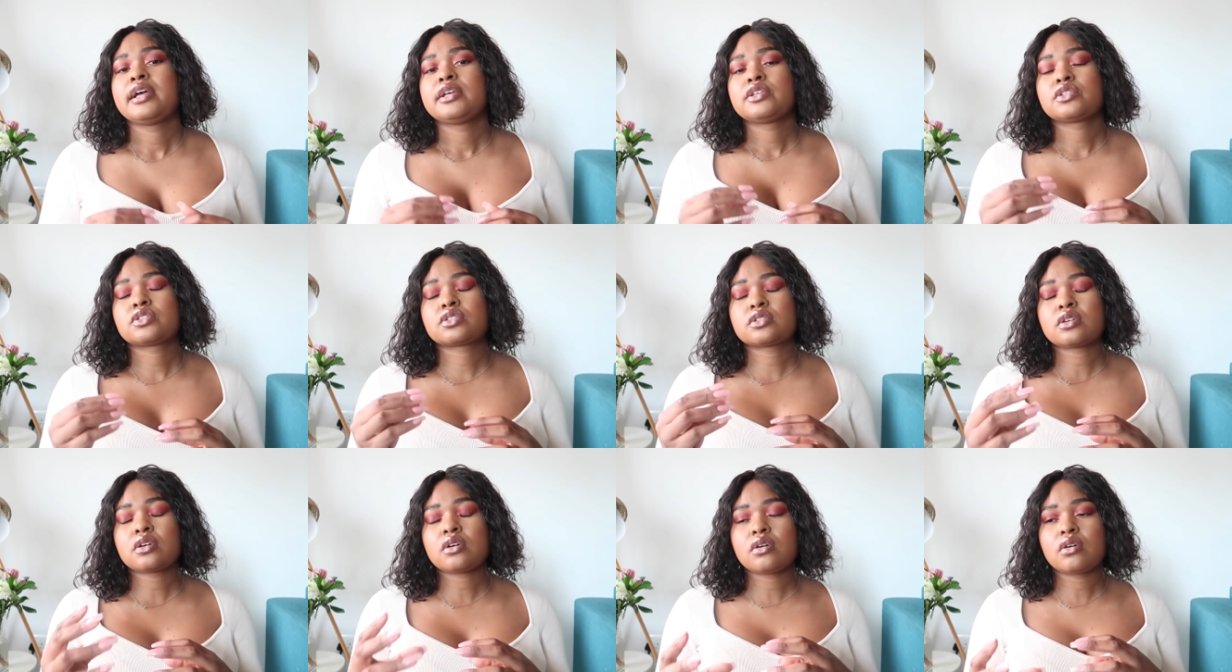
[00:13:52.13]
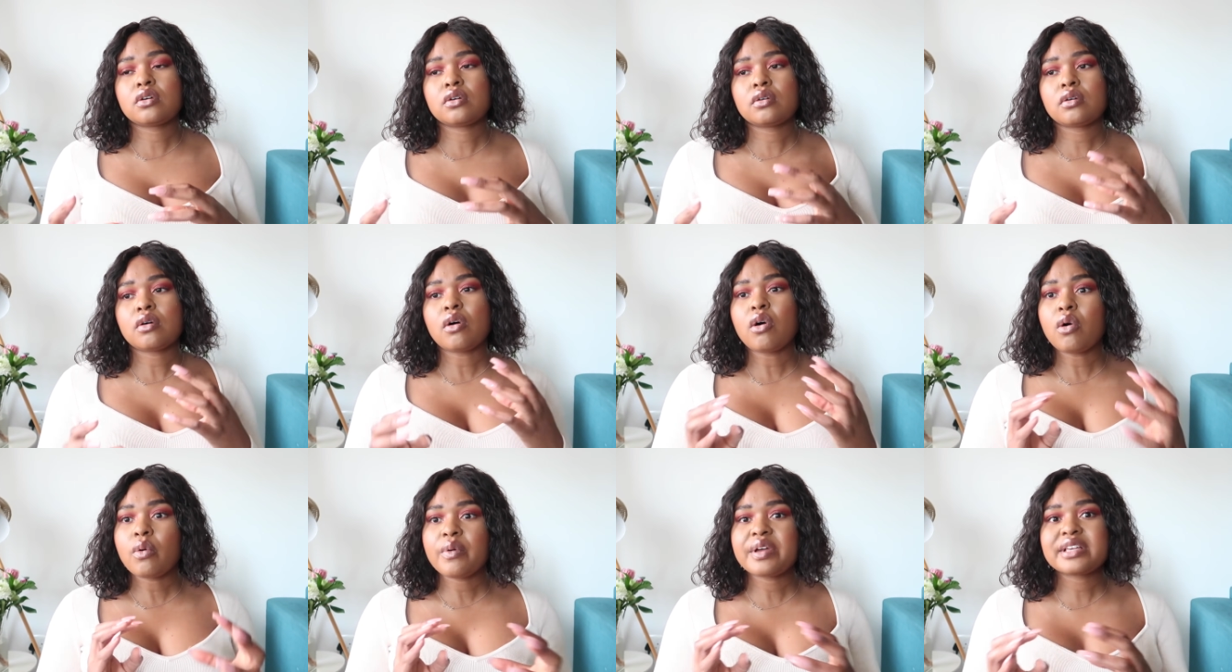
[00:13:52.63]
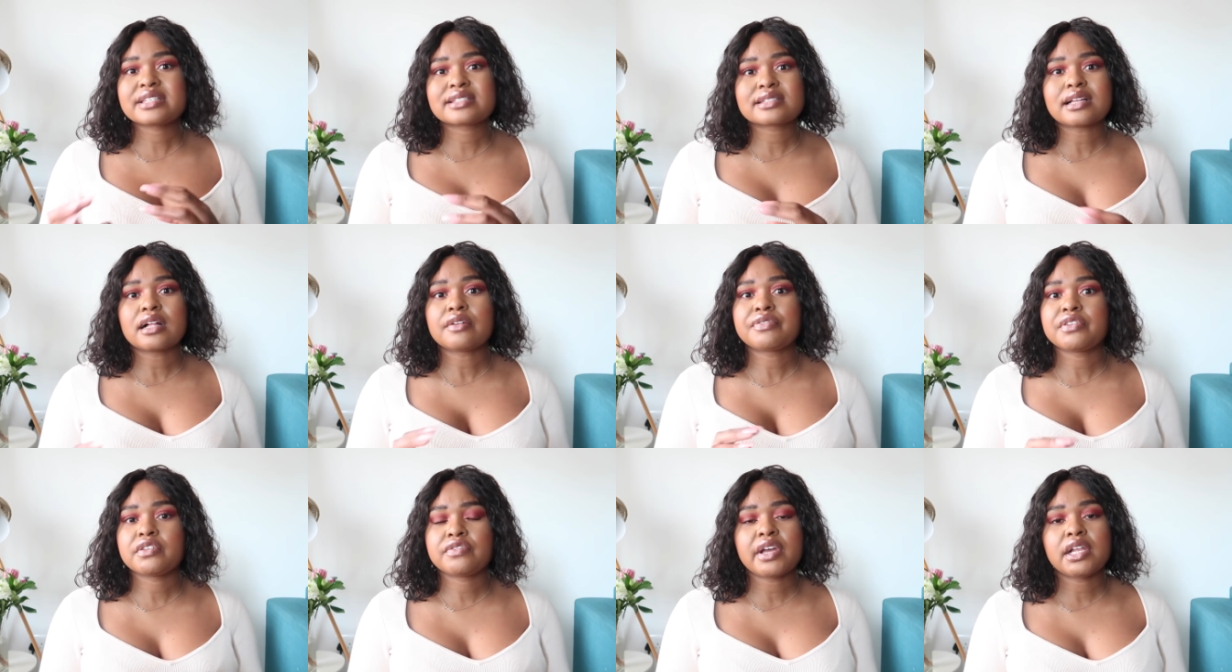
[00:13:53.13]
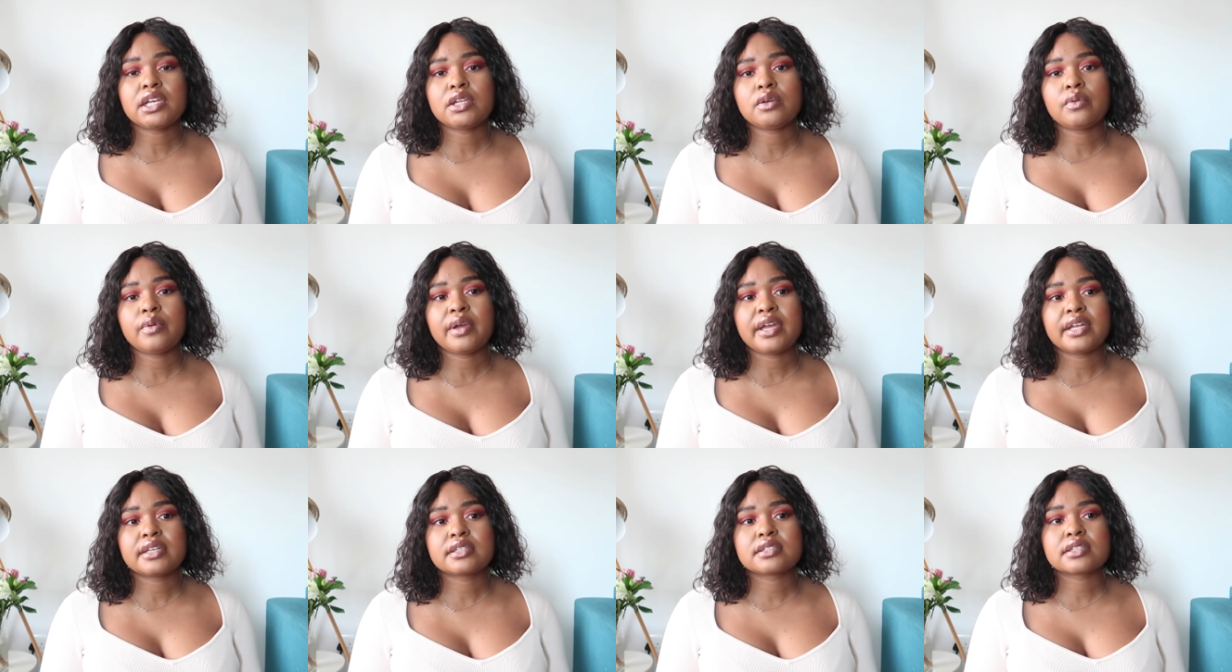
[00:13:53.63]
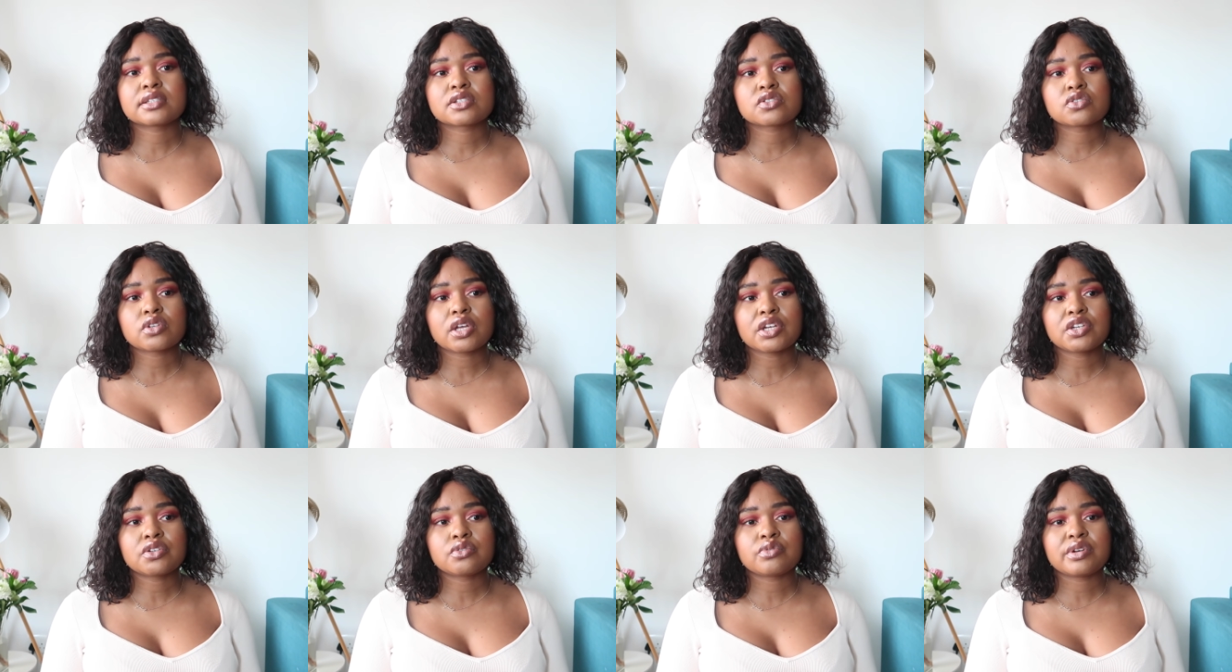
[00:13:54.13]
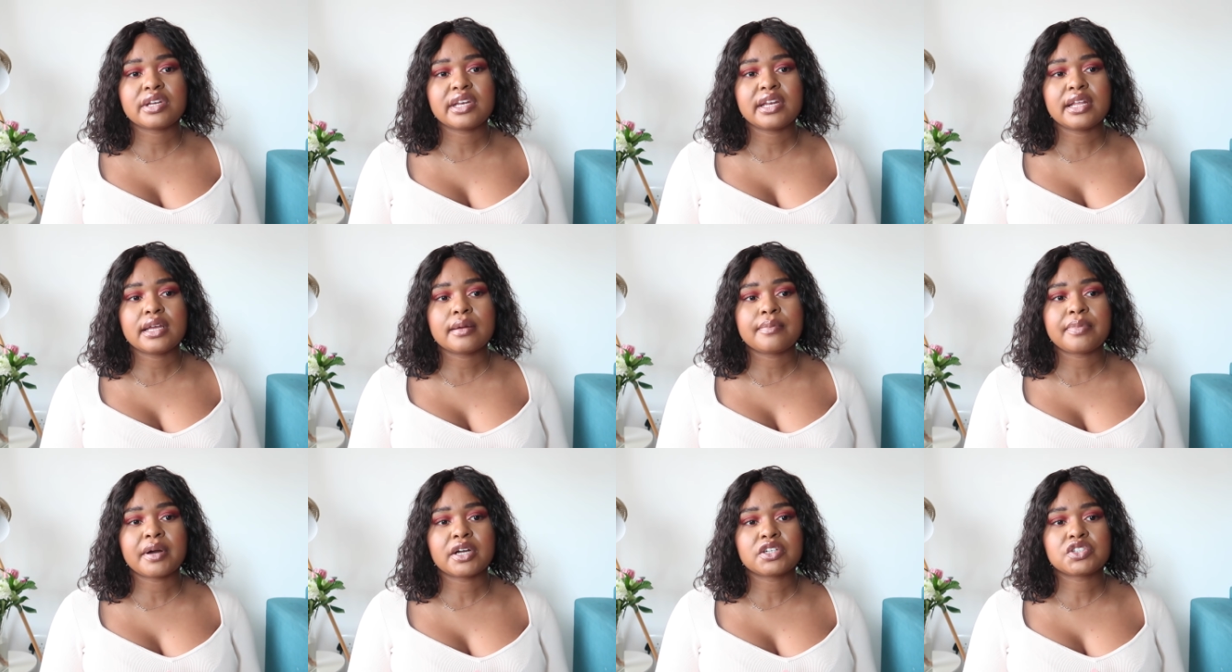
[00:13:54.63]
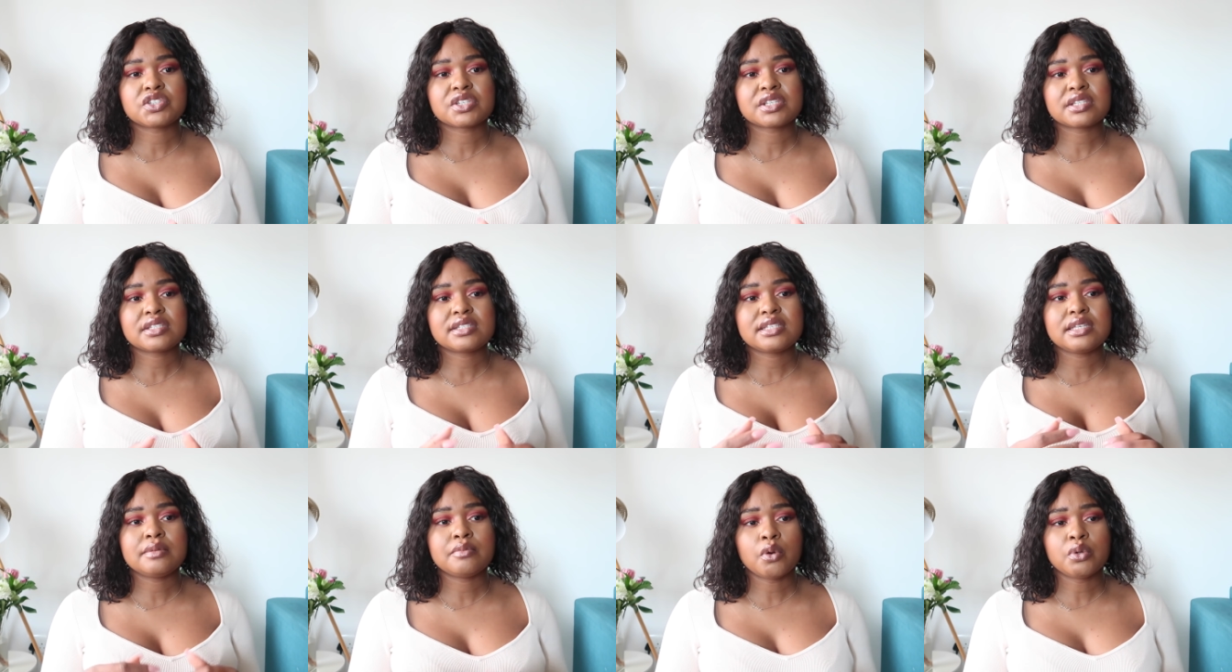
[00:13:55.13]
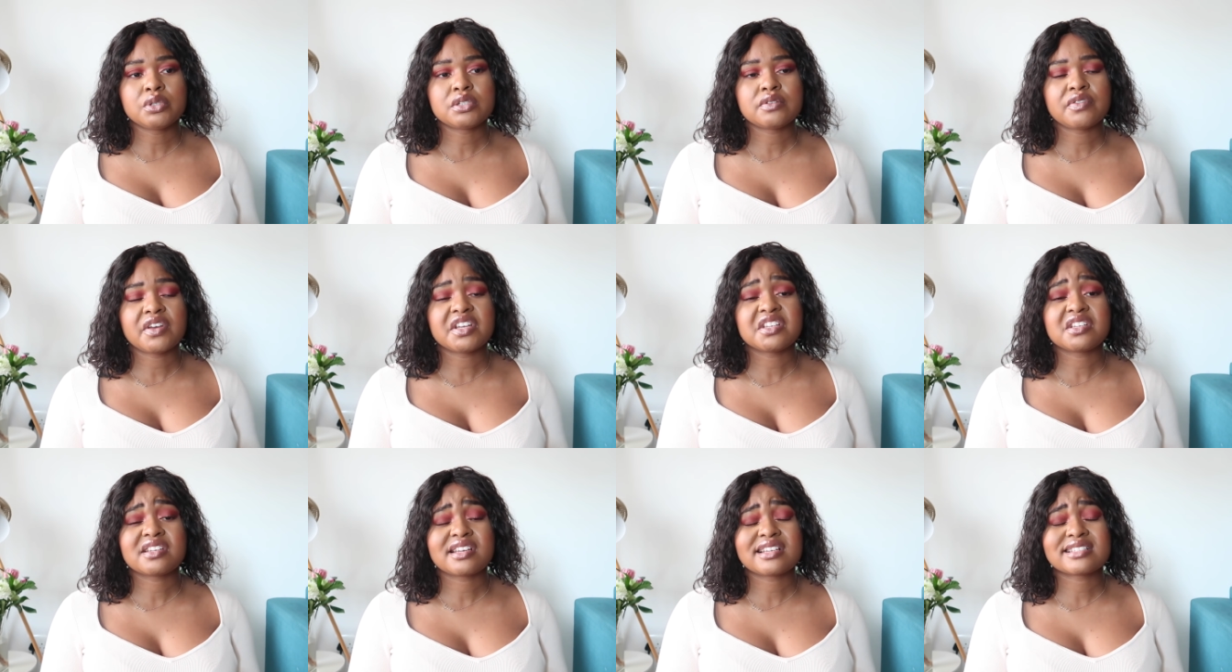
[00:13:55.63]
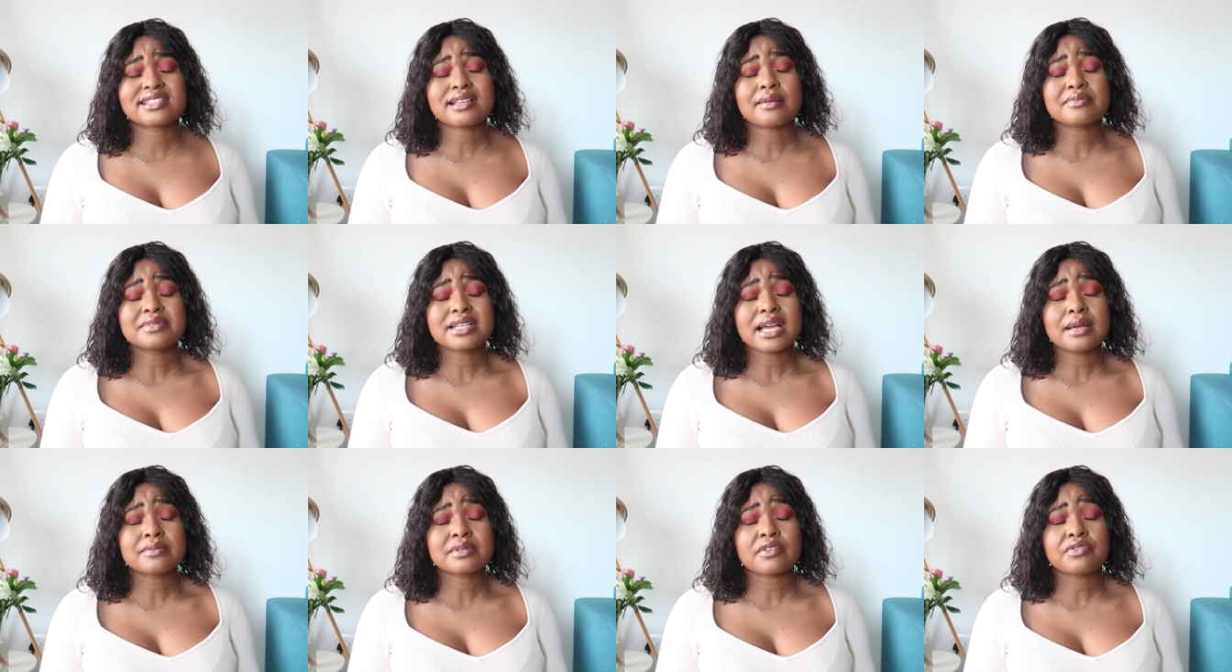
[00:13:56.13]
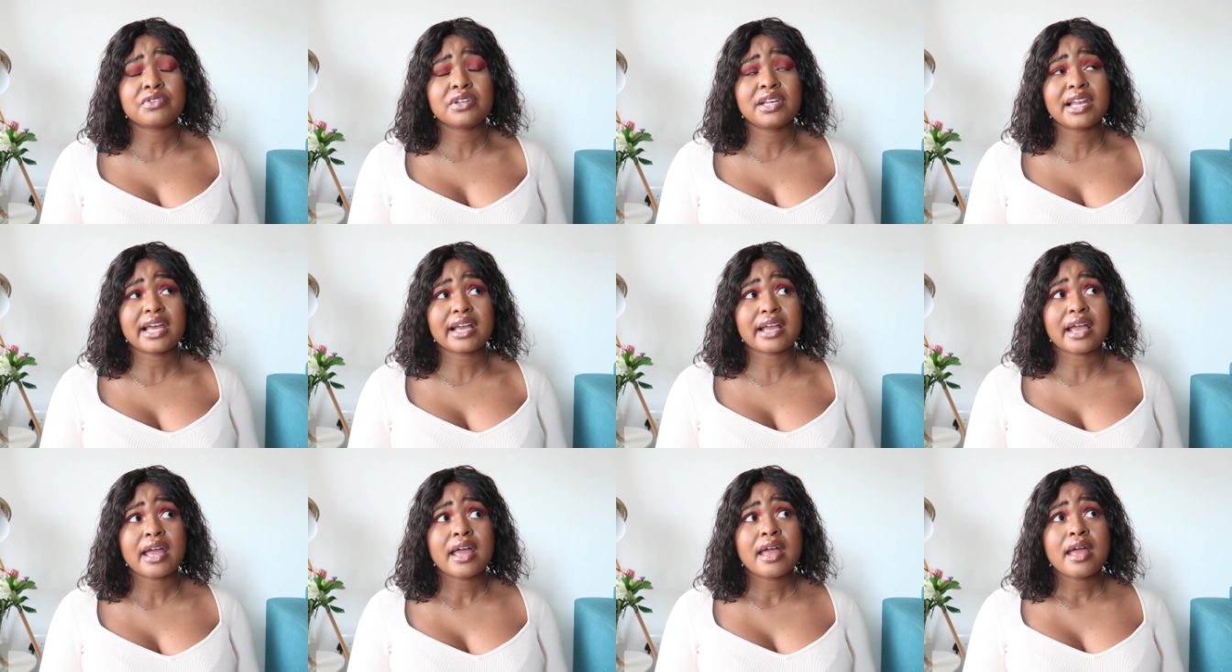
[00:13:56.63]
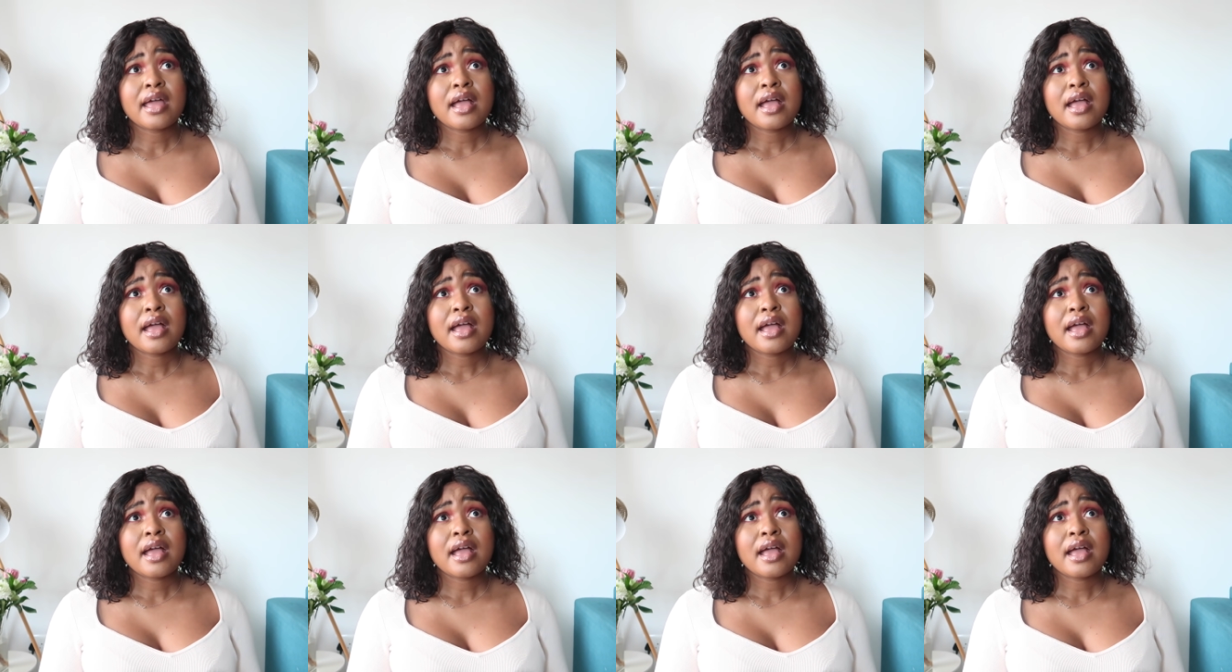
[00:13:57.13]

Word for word: So always self-evaluate. It's not really about just demotivation. And sometimes I feel like